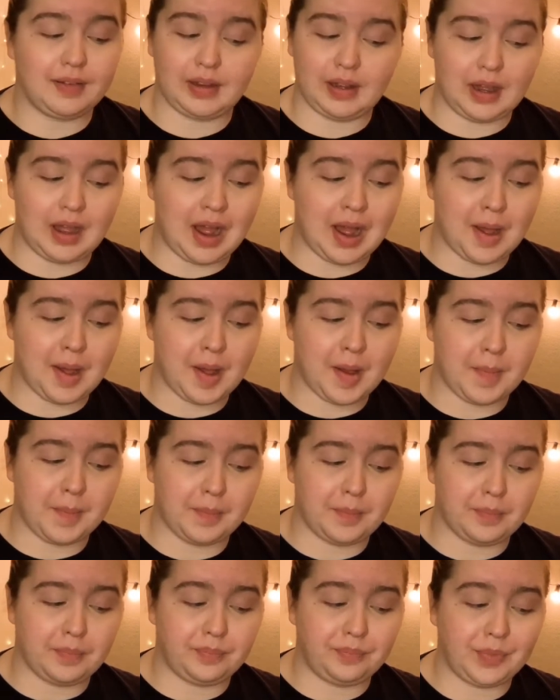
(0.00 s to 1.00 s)

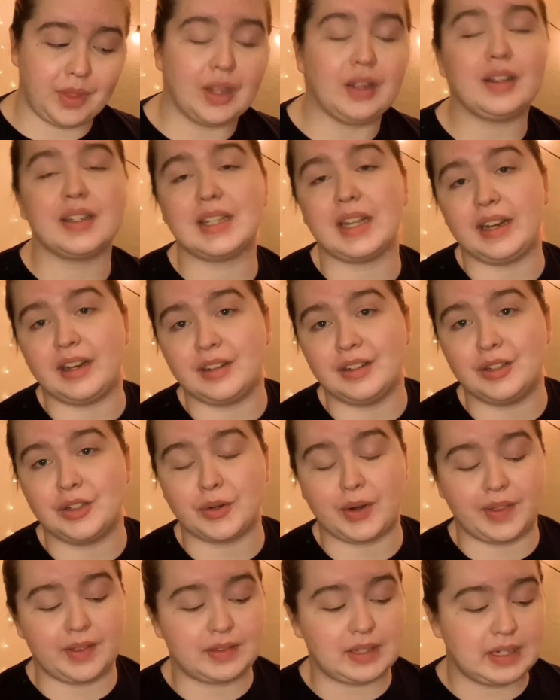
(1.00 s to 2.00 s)
At least I didn't
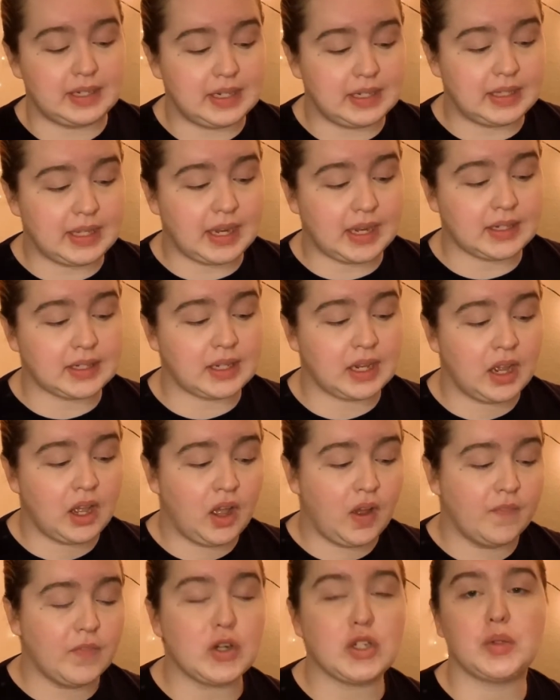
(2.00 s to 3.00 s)
enjoy that they did this.
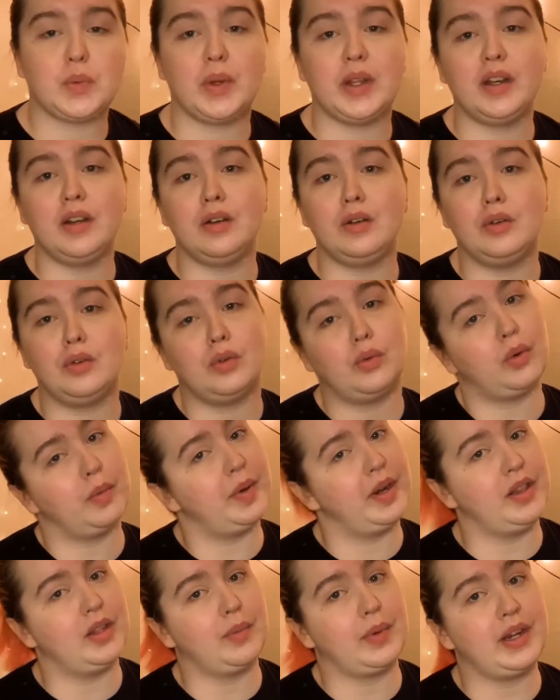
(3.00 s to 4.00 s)
First one,
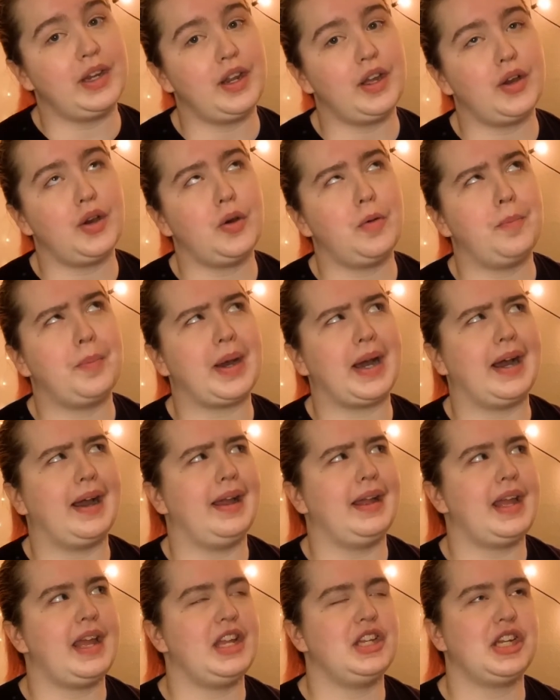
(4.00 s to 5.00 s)
Woman in the Window
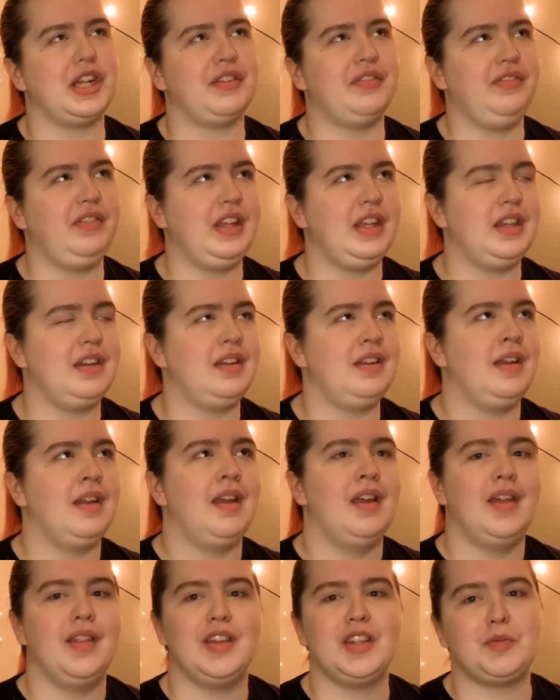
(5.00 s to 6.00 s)
by A.J. Finn.
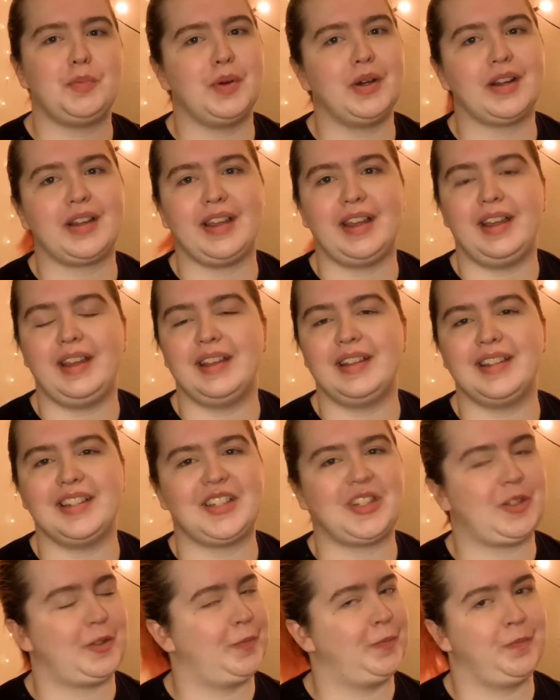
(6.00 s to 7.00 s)
This book
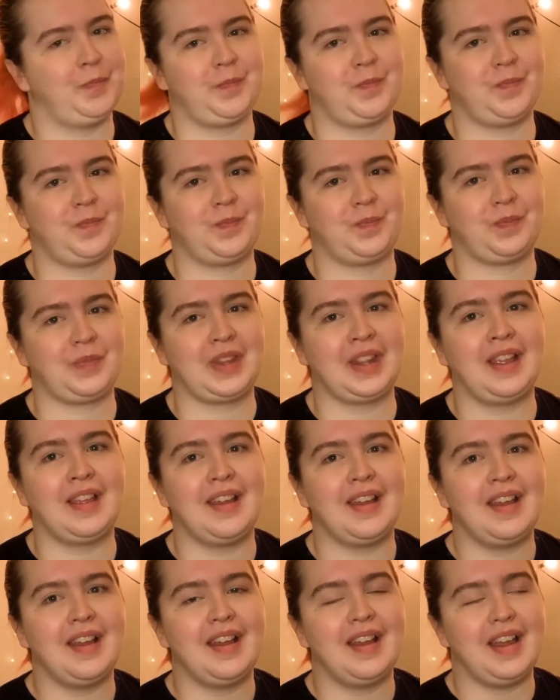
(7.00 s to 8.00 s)
is,
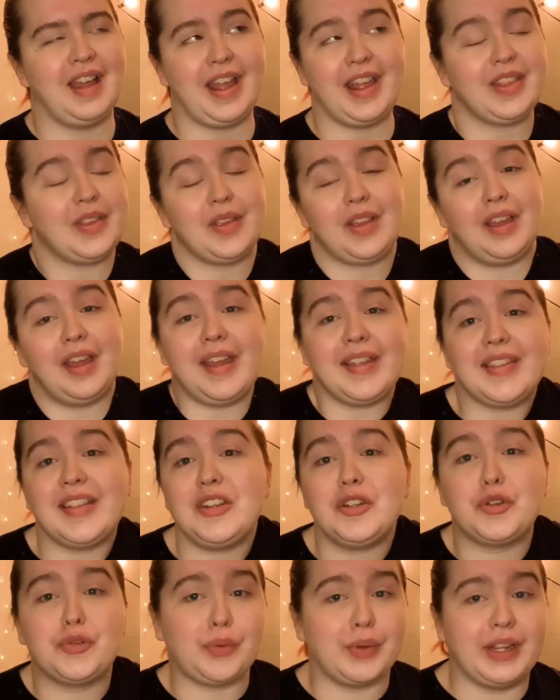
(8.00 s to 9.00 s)
it's
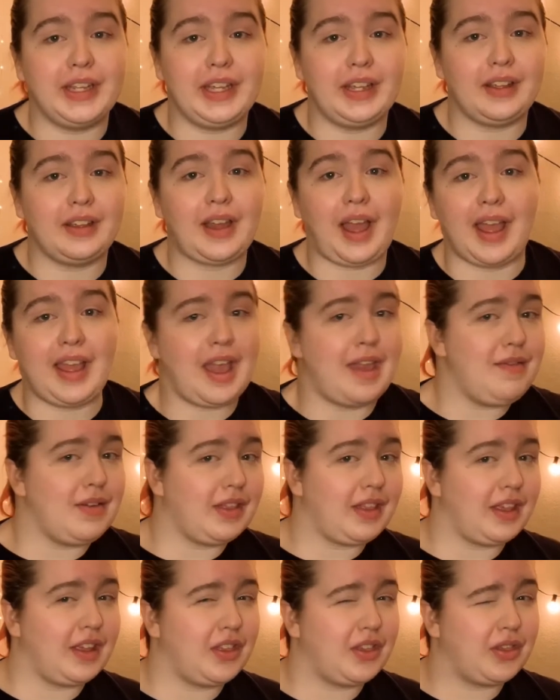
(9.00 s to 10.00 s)
intriguing. I gave it
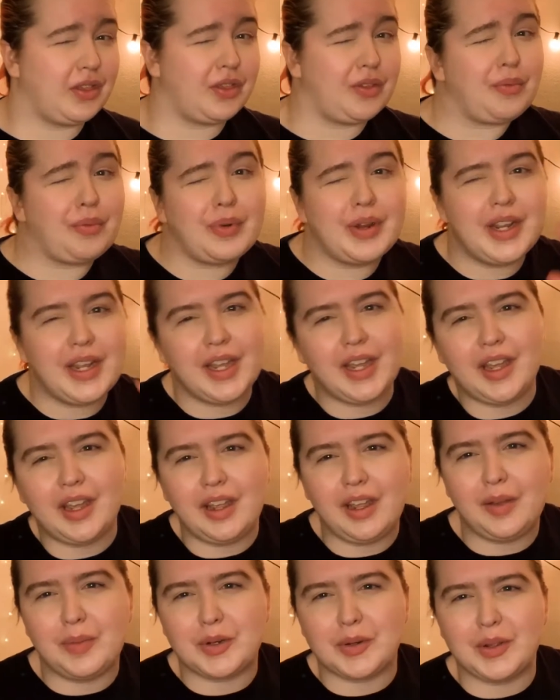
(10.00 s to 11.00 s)
like
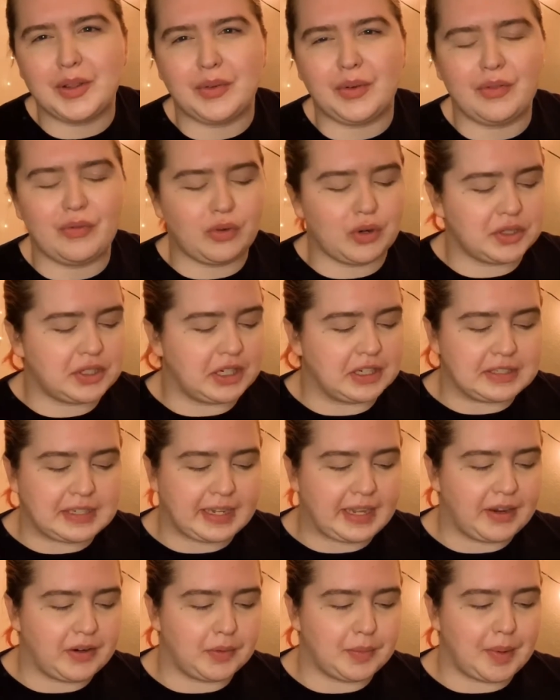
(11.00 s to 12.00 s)
between 3 and 4 stars. I
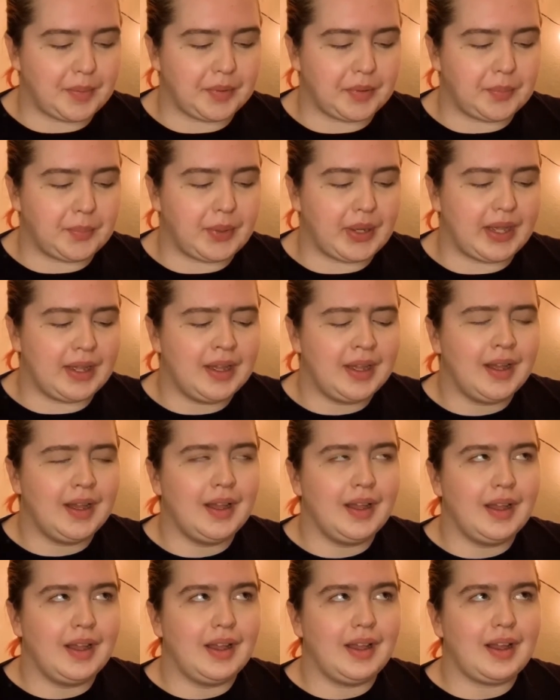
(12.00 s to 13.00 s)
can't remember, but
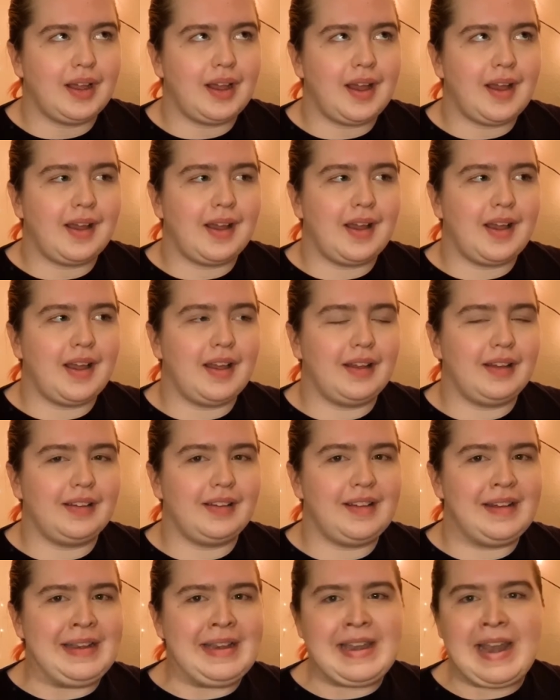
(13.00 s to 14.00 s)

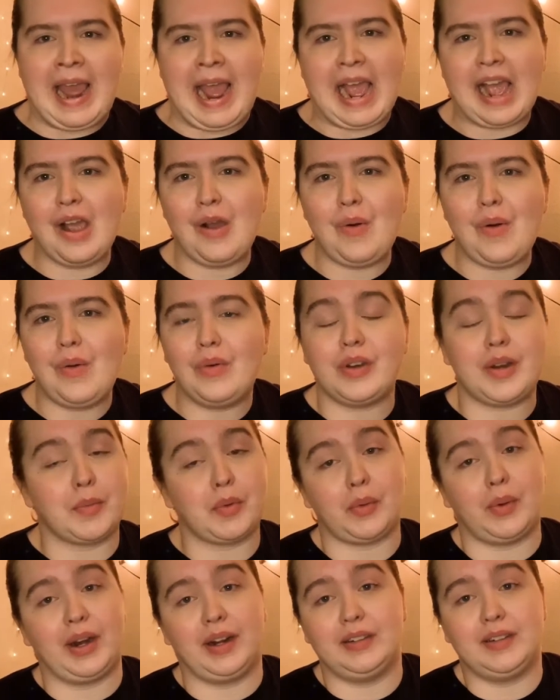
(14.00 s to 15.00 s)
now, number
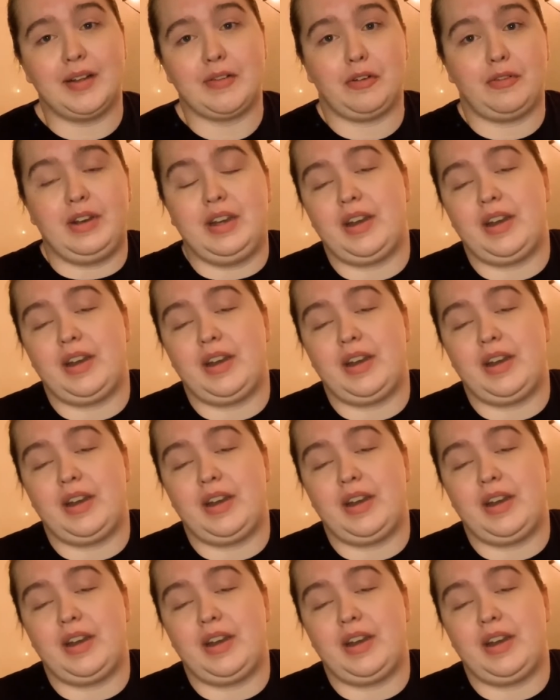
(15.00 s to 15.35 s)
one, I'll never read